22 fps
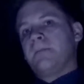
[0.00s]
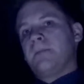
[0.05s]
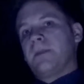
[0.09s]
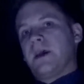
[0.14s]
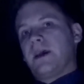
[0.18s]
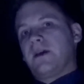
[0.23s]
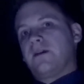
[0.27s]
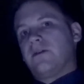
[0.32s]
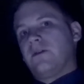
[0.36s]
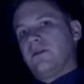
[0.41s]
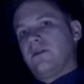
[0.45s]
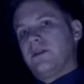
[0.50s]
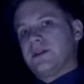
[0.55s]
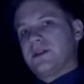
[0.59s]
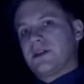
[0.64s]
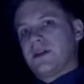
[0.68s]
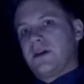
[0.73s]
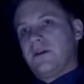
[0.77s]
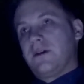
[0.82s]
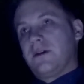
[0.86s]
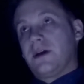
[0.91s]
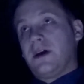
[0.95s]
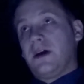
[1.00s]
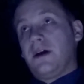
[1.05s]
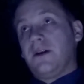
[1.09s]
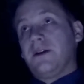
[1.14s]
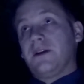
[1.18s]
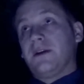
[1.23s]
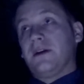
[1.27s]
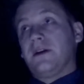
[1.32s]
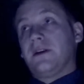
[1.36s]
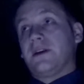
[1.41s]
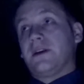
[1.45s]
They call this
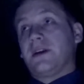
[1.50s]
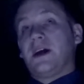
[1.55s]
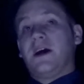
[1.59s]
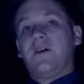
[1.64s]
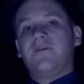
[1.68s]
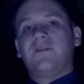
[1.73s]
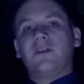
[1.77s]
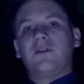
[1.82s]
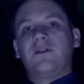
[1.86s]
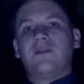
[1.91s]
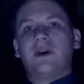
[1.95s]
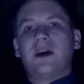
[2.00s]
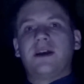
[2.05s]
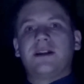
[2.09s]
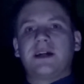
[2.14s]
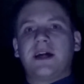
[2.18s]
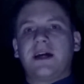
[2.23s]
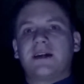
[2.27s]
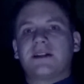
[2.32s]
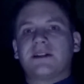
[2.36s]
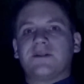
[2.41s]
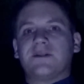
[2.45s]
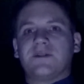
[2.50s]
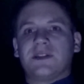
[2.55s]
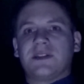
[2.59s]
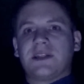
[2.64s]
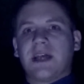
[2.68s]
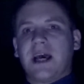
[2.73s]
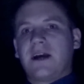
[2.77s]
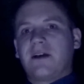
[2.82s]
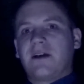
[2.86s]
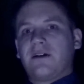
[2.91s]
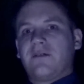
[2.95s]
Golconda, that after great acts of
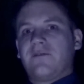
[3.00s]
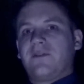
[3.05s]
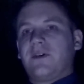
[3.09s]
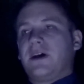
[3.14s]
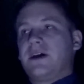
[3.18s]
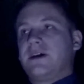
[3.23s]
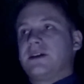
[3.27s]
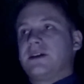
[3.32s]
sacrifice,